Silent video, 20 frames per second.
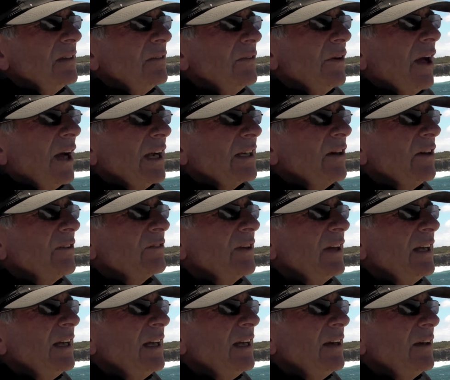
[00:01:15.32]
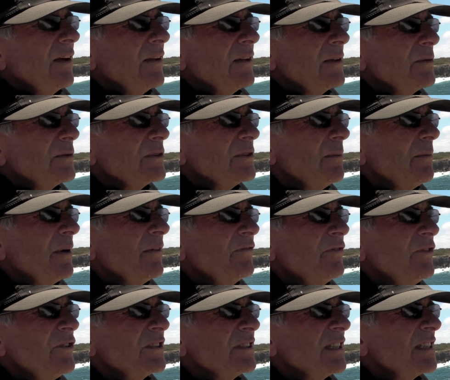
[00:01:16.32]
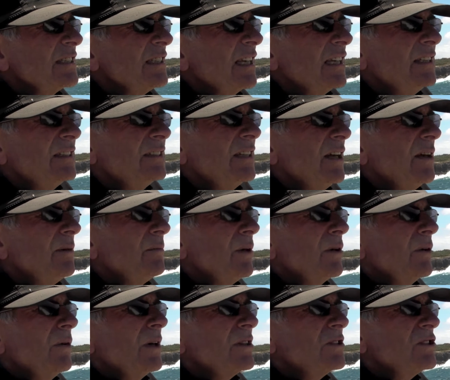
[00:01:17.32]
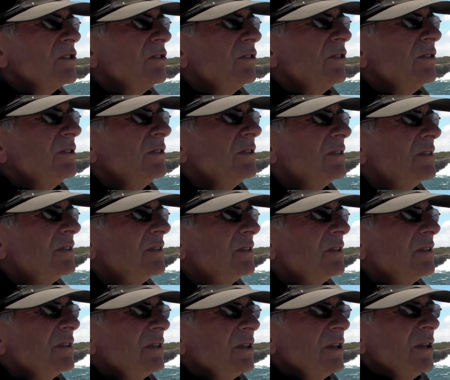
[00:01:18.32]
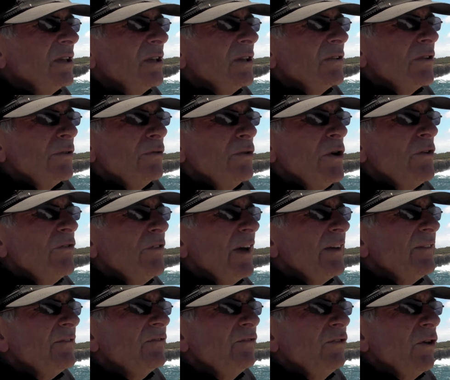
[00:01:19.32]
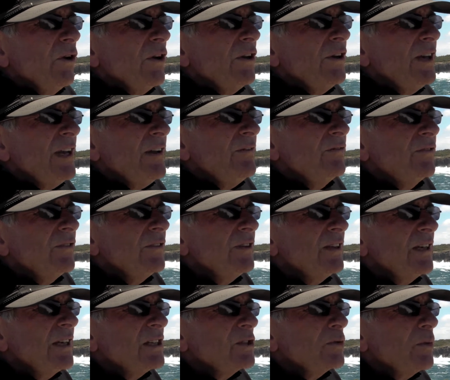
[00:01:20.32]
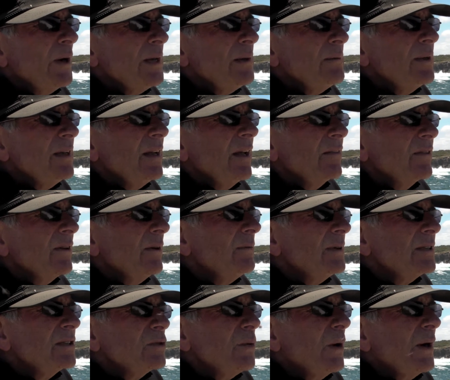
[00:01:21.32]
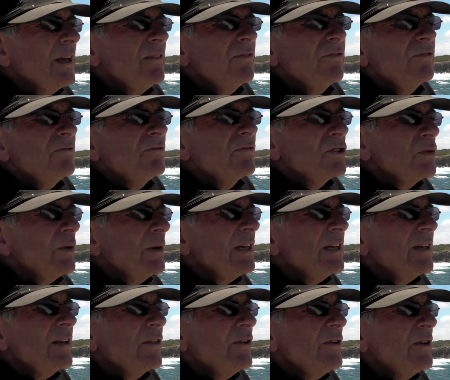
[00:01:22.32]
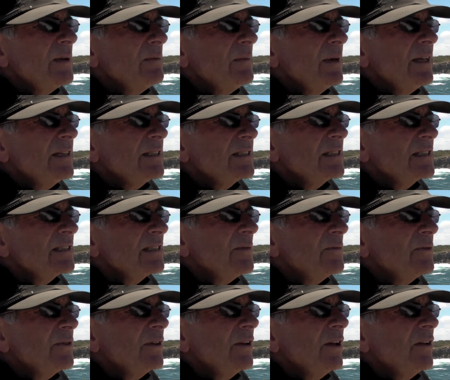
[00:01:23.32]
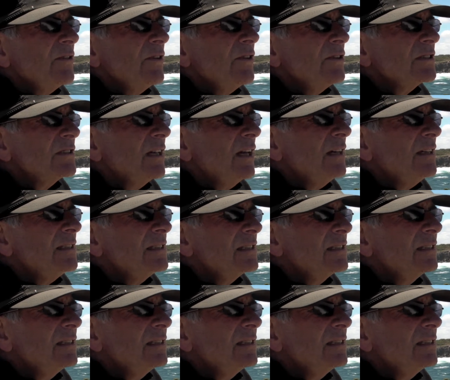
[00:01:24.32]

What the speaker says: When I got there, I think it was on my first or second day, I'm not quite sure, the roof hadn't fallen in for nearly 20 meters, about 20 to 30 meters or something along those lines.